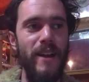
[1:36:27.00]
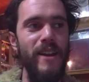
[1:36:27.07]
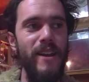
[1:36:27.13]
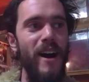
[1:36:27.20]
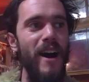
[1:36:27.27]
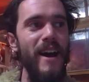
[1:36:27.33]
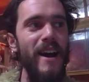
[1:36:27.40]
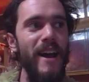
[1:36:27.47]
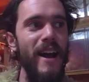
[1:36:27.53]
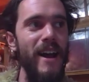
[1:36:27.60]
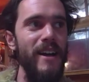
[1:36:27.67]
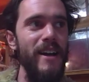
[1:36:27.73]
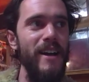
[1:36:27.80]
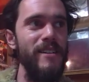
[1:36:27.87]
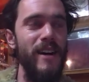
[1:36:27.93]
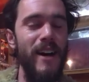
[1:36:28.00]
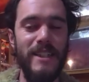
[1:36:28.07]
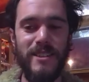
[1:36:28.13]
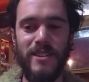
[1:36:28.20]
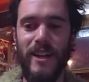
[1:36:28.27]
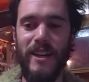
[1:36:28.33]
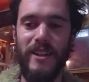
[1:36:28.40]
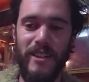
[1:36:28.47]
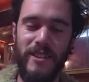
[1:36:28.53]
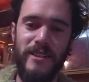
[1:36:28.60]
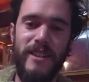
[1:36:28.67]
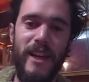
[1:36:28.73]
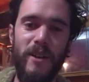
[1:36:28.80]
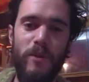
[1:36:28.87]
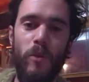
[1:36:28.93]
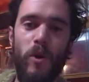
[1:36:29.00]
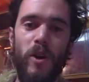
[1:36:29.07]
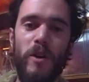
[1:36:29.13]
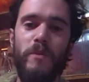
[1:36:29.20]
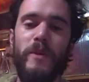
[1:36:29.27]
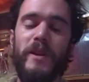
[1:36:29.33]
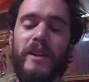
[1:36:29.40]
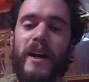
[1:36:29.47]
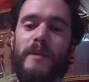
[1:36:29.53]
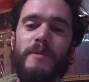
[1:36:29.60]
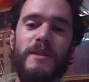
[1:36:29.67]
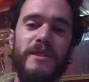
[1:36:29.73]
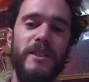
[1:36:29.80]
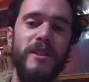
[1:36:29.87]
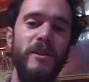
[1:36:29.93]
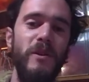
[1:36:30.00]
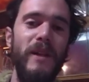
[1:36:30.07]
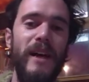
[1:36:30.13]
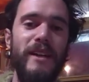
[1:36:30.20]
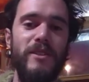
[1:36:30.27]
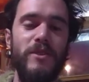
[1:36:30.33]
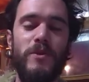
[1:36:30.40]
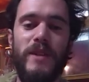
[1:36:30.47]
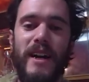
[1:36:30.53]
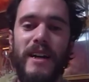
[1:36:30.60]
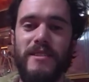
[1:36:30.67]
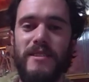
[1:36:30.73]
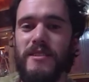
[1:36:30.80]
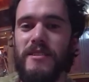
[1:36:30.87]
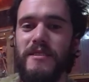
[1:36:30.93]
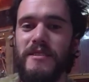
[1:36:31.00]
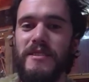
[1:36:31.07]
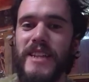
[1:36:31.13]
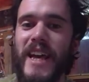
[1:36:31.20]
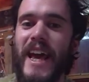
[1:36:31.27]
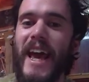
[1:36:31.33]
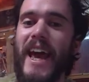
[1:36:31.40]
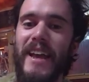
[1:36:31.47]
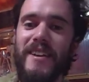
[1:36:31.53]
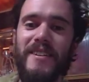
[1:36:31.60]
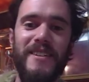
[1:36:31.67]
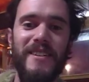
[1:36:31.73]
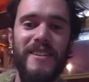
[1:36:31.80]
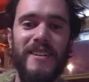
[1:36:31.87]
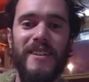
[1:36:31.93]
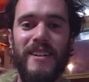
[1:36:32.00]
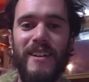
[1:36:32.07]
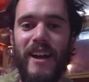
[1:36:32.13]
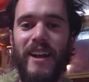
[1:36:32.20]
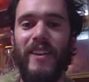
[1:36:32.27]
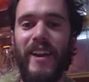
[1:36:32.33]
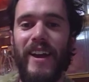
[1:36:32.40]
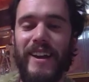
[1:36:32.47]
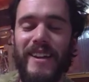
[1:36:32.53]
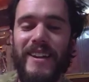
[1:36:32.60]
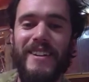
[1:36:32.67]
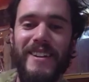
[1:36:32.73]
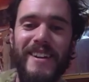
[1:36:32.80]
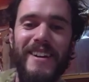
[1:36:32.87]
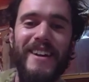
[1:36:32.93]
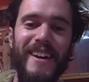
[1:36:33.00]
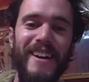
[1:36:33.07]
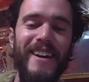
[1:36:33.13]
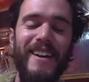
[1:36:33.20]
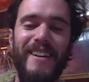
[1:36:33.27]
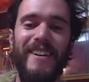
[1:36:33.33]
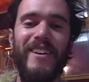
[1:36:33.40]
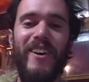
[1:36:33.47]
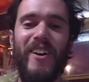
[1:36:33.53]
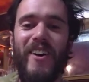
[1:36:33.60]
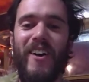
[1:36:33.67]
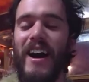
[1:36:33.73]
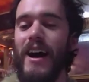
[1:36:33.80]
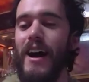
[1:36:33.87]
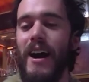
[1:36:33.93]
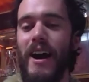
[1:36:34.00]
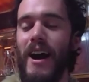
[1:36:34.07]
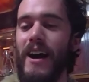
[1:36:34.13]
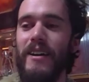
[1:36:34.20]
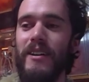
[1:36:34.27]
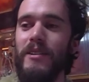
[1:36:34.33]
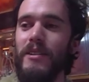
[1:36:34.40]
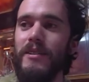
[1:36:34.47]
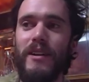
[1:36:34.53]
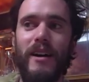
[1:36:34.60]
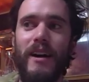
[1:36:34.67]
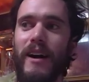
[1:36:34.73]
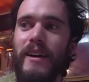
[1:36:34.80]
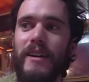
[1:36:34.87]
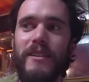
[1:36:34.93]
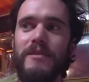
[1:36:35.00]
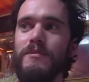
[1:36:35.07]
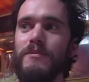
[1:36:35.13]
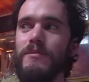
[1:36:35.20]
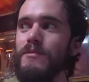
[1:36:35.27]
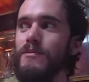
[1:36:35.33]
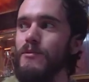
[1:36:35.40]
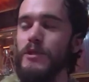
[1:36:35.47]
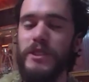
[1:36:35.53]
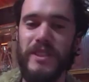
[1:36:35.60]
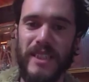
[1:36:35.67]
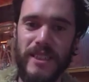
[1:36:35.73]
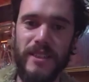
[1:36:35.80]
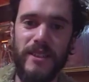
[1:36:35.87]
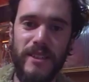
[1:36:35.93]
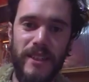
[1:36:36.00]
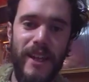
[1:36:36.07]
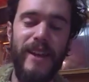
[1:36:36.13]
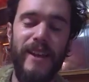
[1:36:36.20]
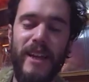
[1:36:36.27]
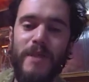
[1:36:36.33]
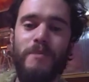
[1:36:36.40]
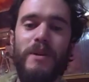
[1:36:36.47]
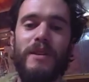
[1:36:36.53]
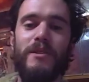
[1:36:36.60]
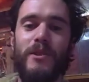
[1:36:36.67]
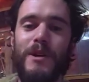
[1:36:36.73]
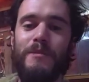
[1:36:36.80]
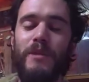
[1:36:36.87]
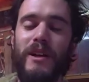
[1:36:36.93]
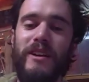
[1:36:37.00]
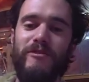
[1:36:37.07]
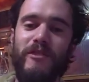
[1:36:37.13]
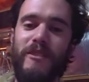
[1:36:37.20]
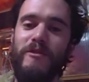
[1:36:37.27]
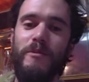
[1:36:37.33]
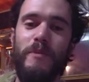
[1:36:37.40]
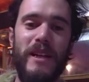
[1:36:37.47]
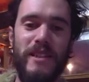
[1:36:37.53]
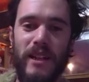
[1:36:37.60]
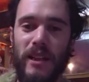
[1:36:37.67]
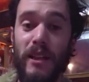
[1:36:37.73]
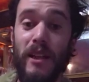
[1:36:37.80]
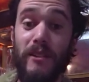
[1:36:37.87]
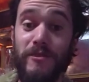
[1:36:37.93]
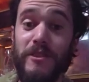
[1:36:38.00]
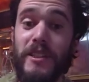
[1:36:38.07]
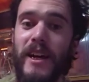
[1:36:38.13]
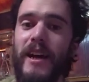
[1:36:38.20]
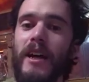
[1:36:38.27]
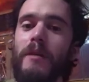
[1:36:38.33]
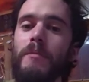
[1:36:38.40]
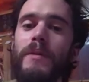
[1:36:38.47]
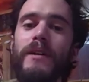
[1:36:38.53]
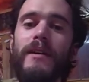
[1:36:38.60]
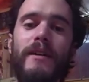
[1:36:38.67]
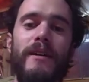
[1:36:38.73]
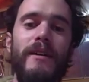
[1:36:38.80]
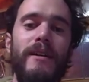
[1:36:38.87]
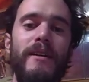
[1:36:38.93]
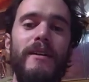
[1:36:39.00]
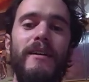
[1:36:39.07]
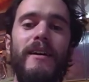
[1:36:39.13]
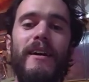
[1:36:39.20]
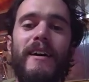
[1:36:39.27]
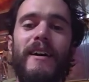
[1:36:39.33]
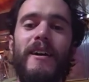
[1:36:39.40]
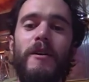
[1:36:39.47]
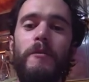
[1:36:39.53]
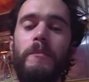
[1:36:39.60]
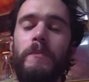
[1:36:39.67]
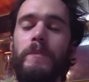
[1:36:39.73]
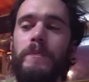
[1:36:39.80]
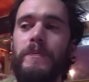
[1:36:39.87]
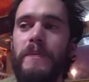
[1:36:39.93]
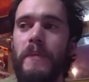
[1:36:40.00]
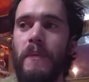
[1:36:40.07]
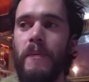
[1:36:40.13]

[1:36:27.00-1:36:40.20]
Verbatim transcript: and I had I still had a cassette Walkman up until like 2010. Yeah. And like you know, I I I resisted getting MP3 player forever because I love tape. Yep. Um